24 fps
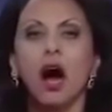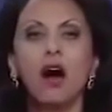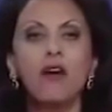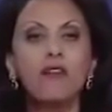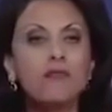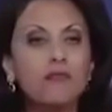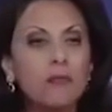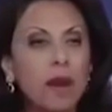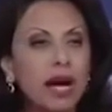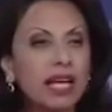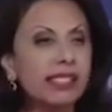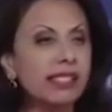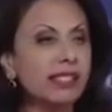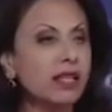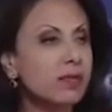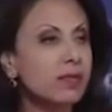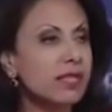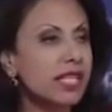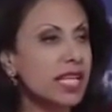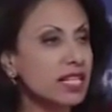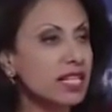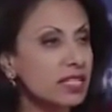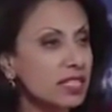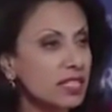of
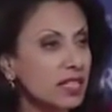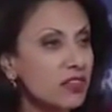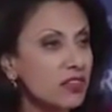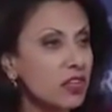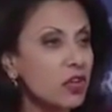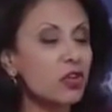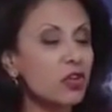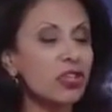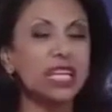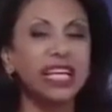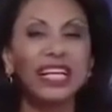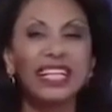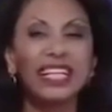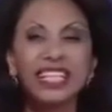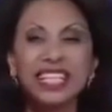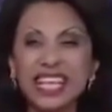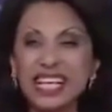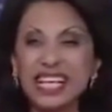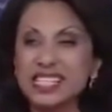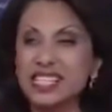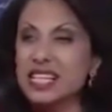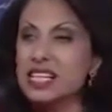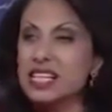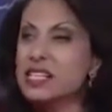Muslims interviewed in
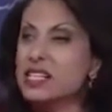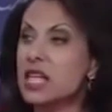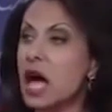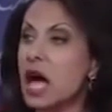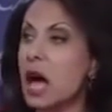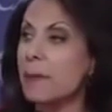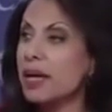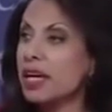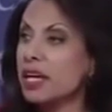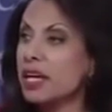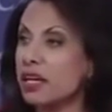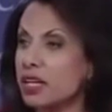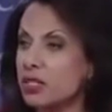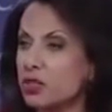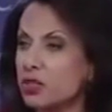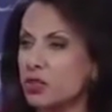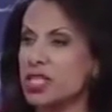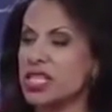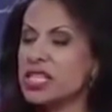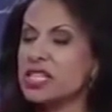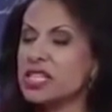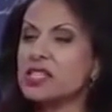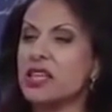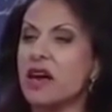these Islamic
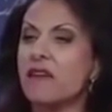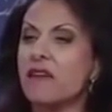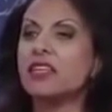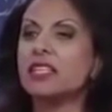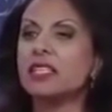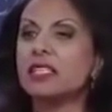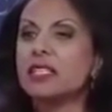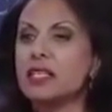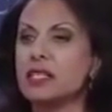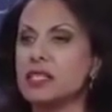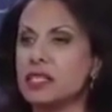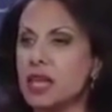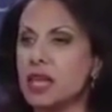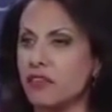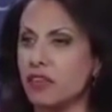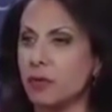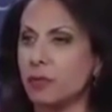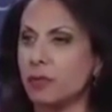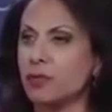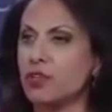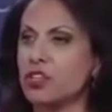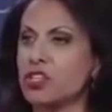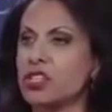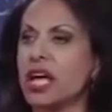countries,
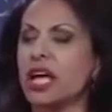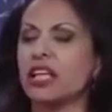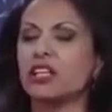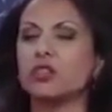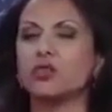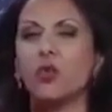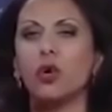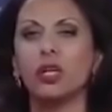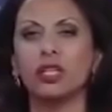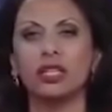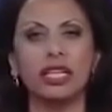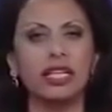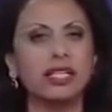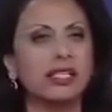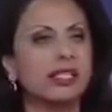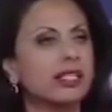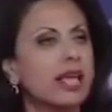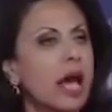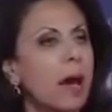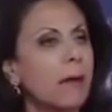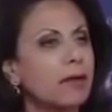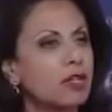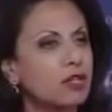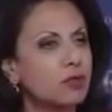77% want the
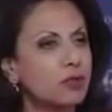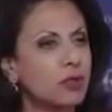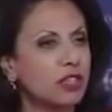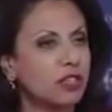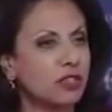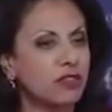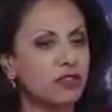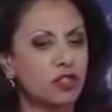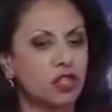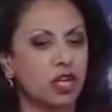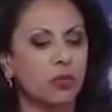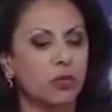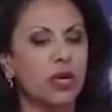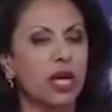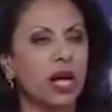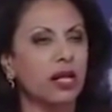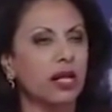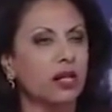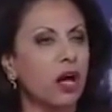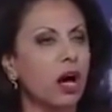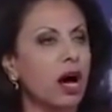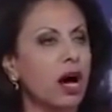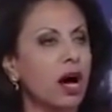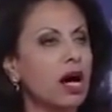establishment of
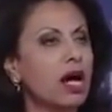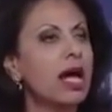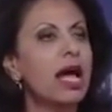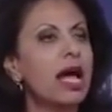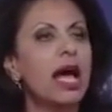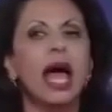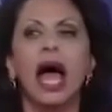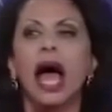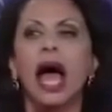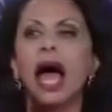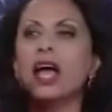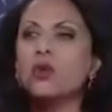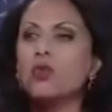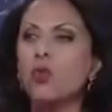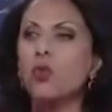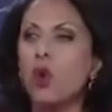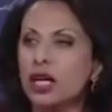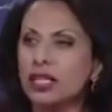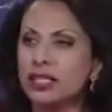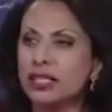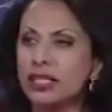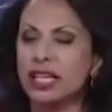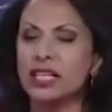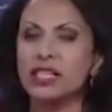Sharia law and
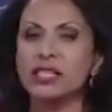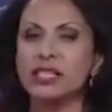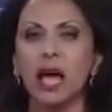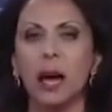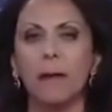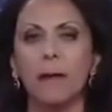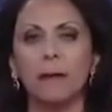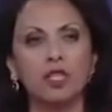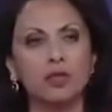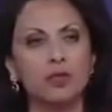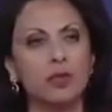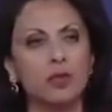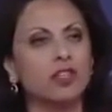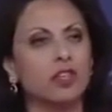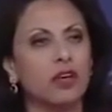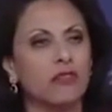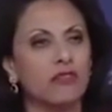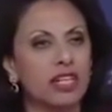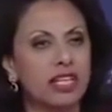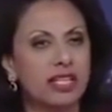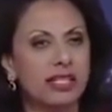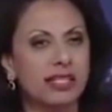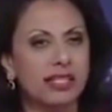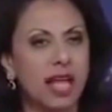want the establishment
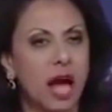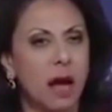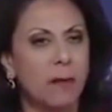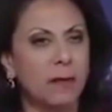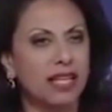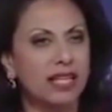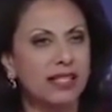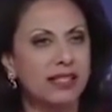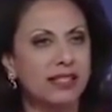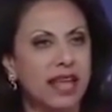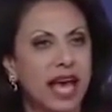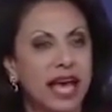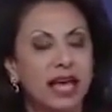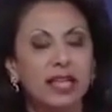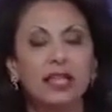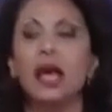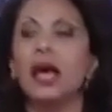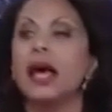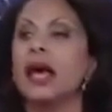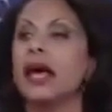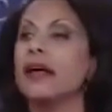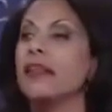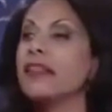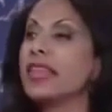of an Islamic state.
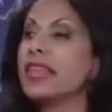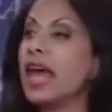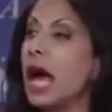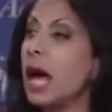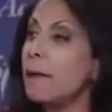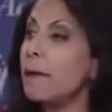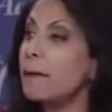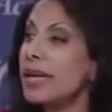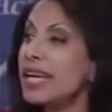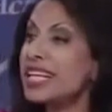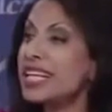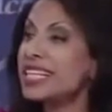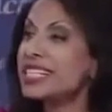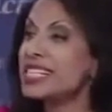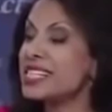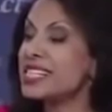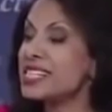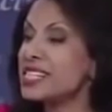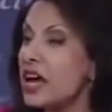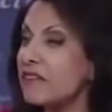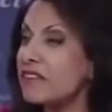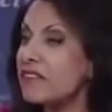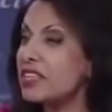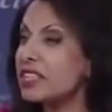That means
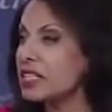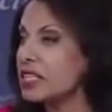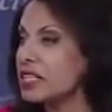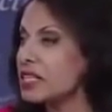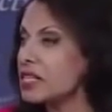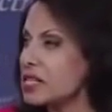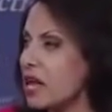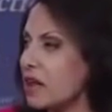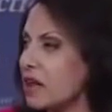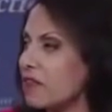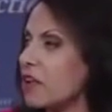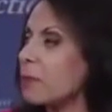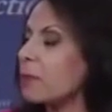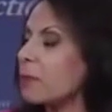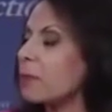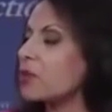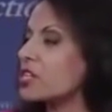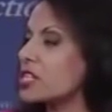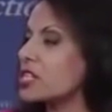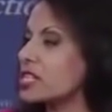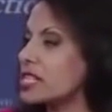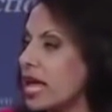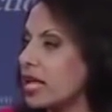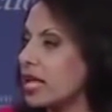
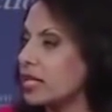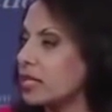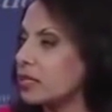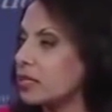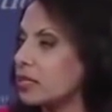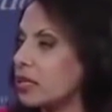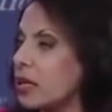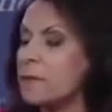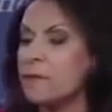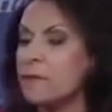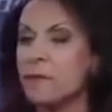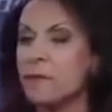77%